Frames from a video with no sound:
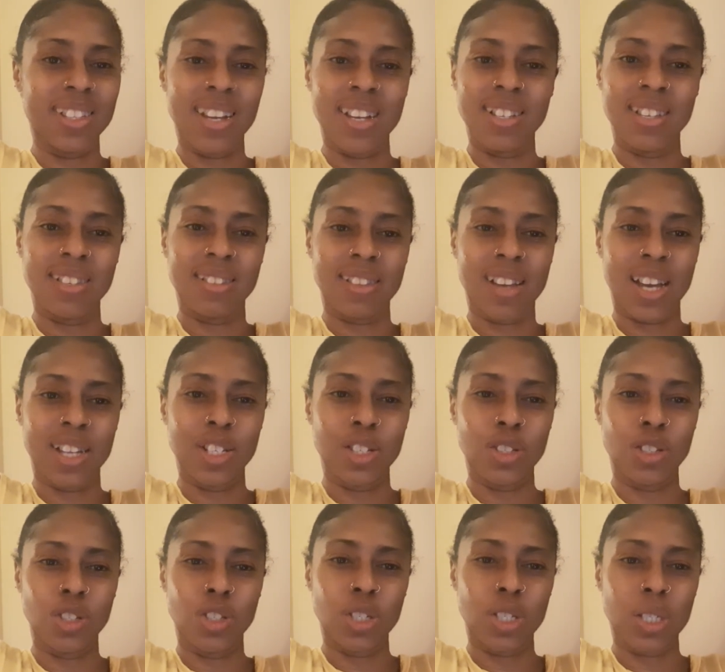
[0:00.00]
I decided
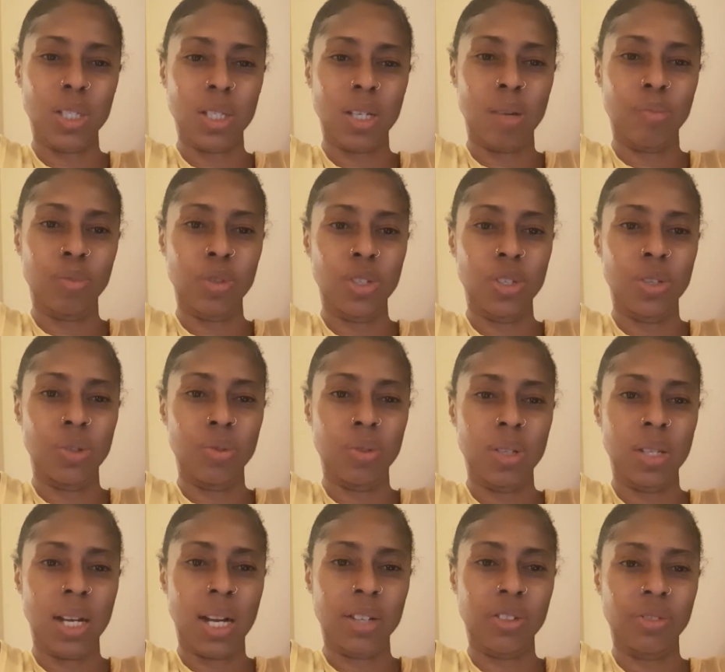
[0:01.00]
to just come to you
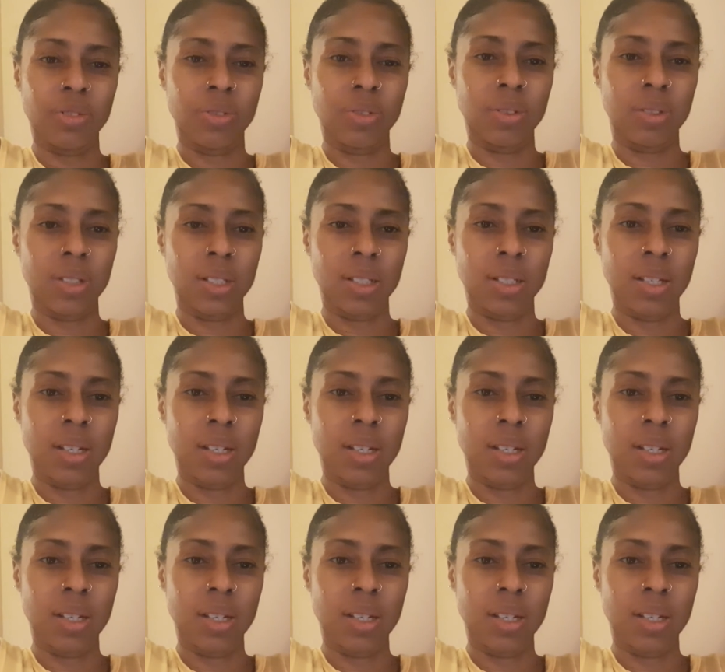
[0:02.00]
natural